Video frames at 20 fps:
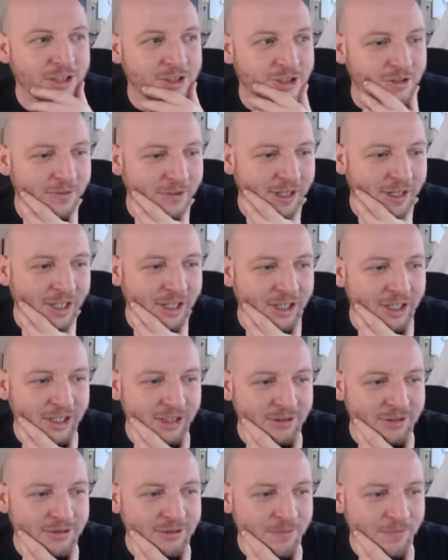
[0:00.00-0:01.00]
Stavanger
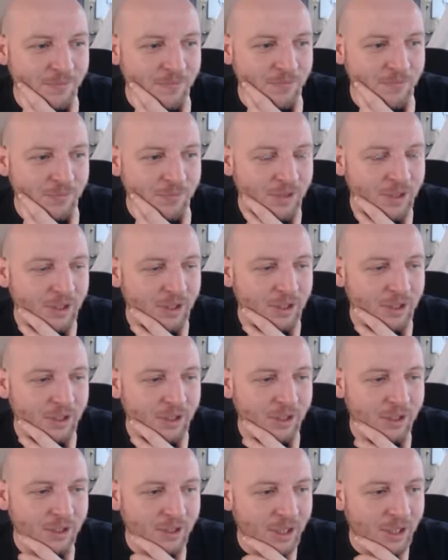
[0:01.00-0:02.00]
0.
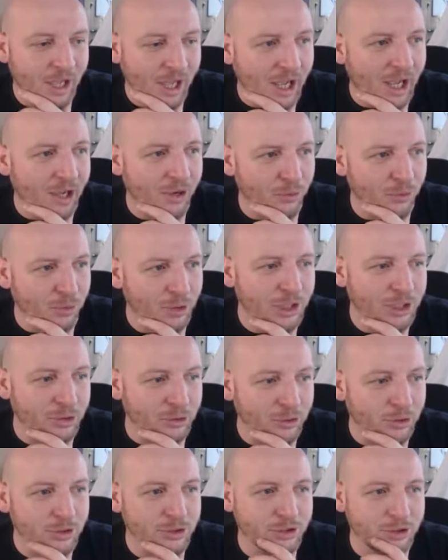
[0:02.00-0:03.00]
Are we going